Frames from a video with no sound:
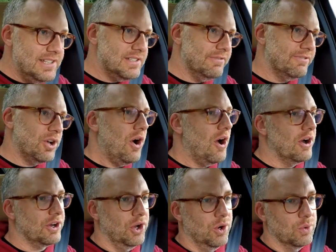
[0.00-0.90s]
of
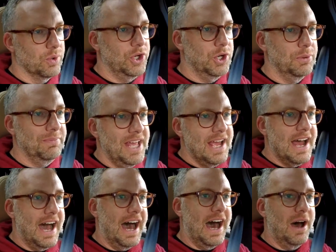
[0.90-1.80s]
cargo room,
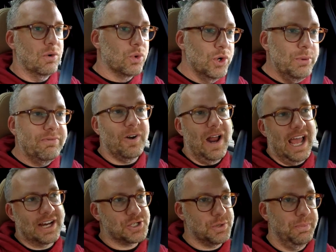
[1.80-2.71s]
room for
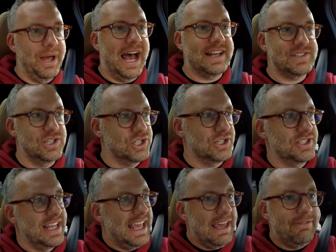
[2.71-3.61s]
extra
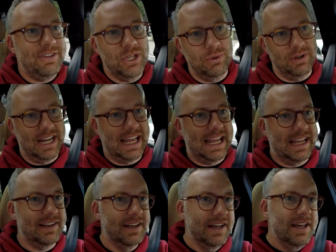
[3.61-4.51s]
passengers if you
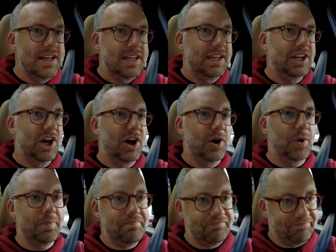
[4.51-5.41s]
need, you
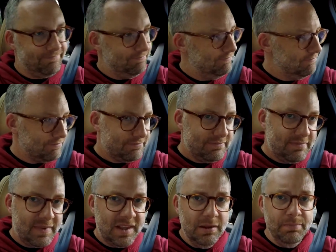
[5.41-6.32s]
know,
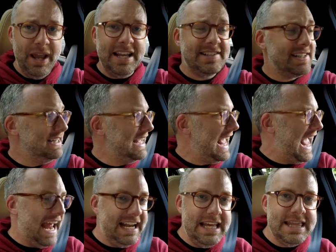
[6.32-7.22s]
basically
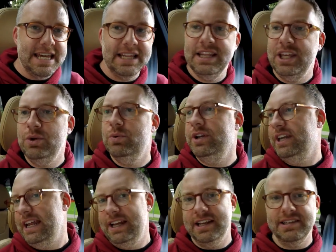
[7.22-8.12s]
anything that you would
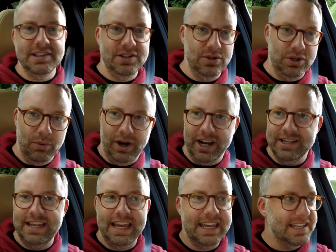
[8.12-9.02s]
need it to do. You want to
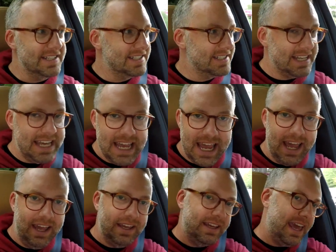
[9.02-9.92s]
take it
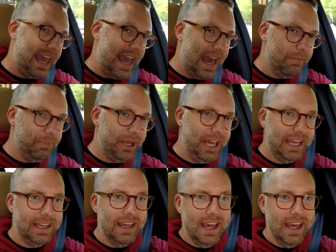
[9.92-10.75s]
skiing, camping,